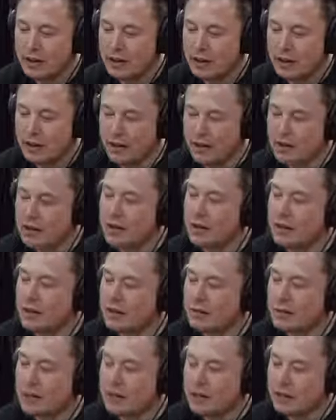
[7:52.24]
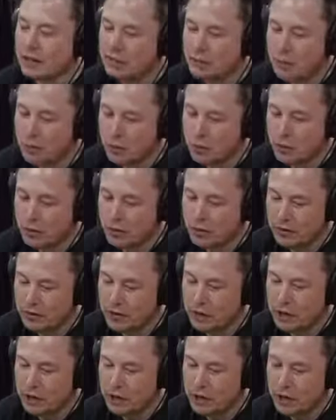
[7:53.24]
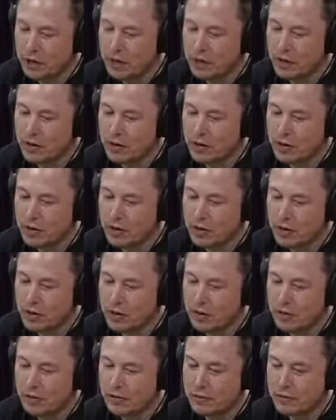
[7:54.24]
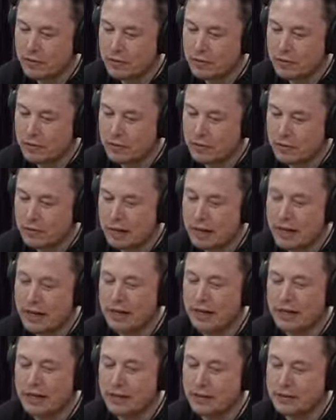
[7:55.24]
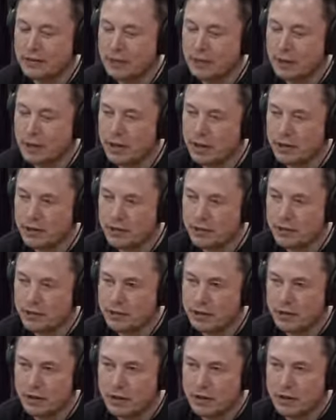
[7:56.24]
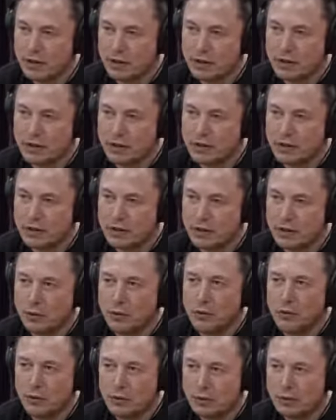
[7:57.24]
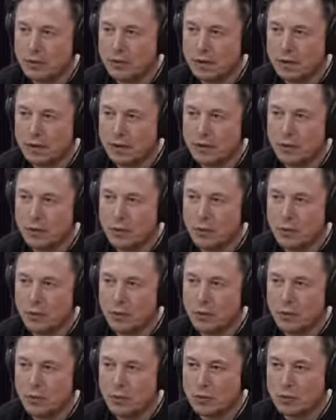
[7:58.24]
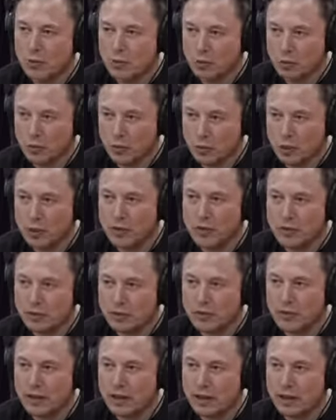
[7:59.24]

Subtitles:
I mean, ultimately, if you want to go with full AI symbiosis, you'll probably want to do something like